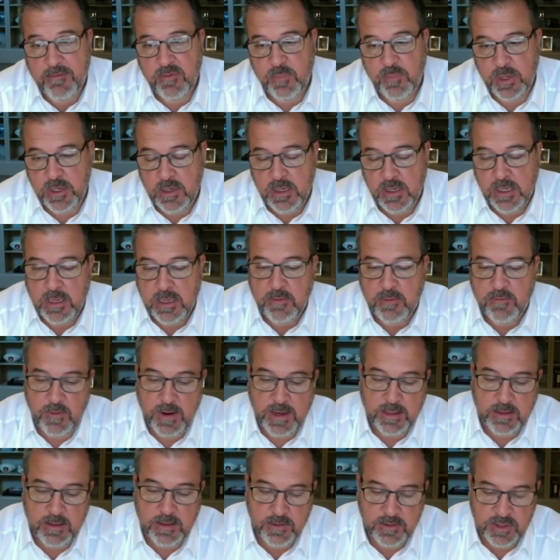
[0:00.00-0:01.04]
but
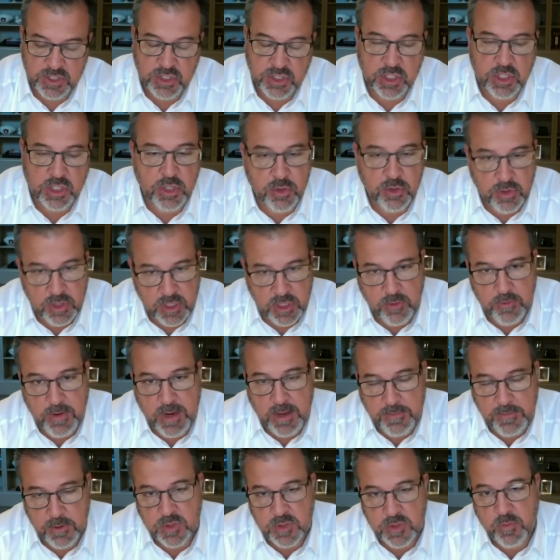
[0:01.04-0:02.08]
frankly, the security around
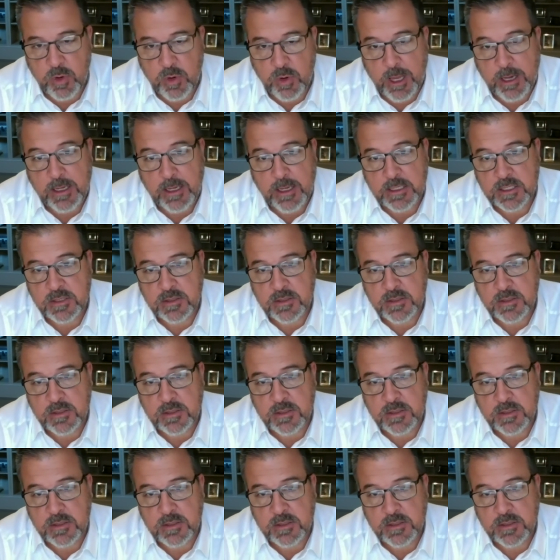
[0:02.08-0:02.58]
those products.